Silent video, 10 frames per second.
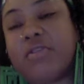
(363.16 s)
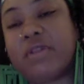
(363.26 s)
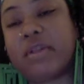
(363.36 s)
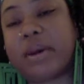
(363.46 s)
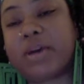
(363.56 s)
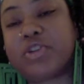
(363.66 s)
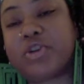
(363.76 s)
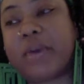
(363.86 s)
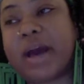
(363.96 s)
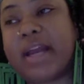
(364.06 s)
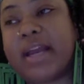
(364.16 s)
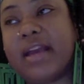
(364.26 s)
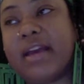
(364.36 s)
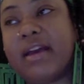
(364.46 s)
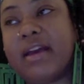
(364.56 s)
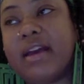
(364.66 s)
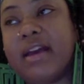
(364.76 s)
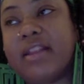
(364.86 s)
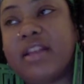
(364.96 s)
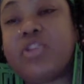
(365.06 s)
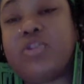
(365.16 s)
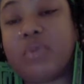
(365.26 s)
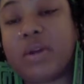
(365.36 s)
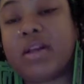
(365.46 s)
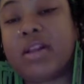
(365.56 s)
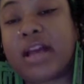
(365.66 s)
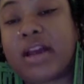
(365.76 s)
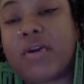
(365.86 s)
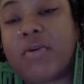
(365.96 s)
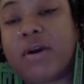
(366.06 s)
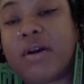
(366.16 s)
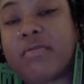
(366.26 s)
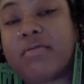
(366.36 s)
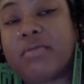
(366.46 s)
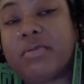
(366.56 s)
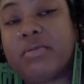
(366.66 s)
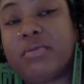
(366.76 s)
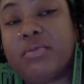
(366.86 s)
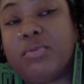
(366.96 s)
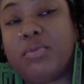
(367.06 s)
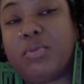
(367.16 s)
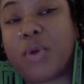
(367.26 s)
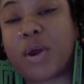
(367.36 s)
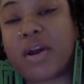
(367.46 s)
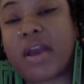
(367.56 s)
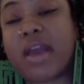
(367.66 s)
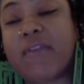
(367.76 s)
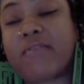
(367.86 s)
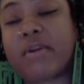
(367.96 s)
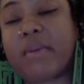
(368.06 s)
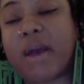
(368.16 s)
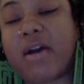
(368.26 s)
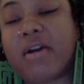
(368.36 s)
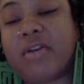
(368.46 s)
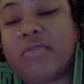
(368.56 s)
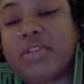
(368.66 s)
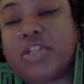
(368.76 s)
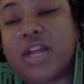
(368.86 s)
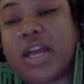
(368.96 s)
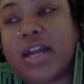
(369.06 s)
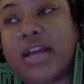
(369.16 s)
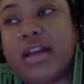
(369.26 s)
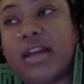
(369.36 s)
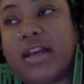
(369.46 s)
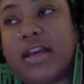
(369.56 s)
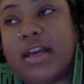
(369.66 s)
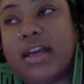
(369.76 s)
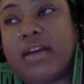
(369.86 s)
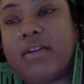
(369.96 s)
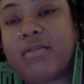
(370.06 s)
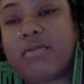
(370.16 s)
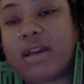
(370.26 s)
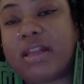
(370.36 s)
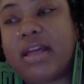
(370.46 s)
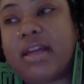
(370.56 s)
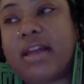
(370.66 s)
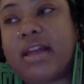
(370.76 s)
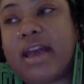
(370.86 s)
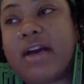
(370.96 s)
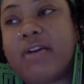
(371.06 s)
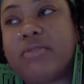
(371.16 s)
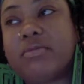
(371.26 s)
feel about your body, that you want to let go of, where it came from, how it originated. Write that down.